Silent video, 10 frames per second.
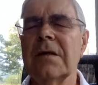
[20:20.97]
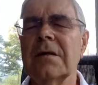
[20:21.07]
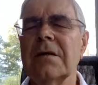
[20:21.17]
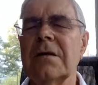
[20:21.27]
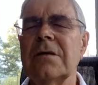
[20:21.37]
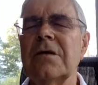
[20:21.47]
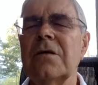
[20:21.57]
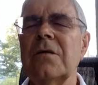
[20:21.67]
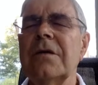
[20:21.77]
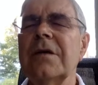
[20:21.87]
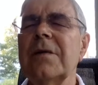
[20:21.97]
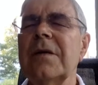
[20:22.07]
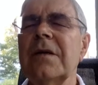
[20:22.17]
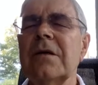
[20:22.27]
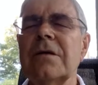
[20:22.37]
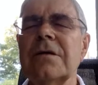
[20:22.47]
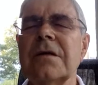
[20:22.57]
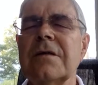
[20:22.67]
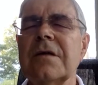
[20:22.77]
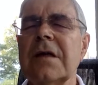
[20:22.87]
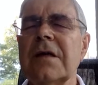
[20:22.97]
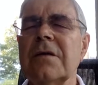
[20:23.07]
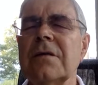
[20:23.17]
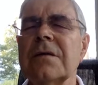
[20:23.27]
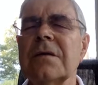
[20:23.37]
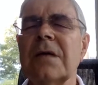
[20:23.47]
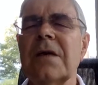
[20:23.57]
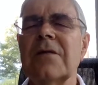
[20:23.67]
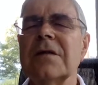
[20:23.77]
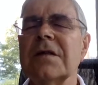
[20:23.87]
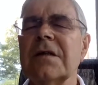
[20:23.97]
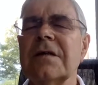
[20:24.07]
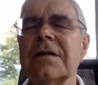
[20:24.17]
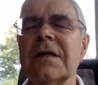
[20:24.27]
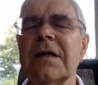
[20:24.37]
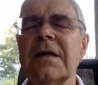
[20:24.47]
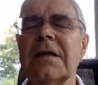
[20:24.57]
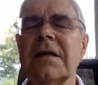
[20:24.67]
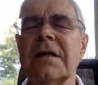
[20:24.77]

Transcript: So don't worry about losing the count, having to start again.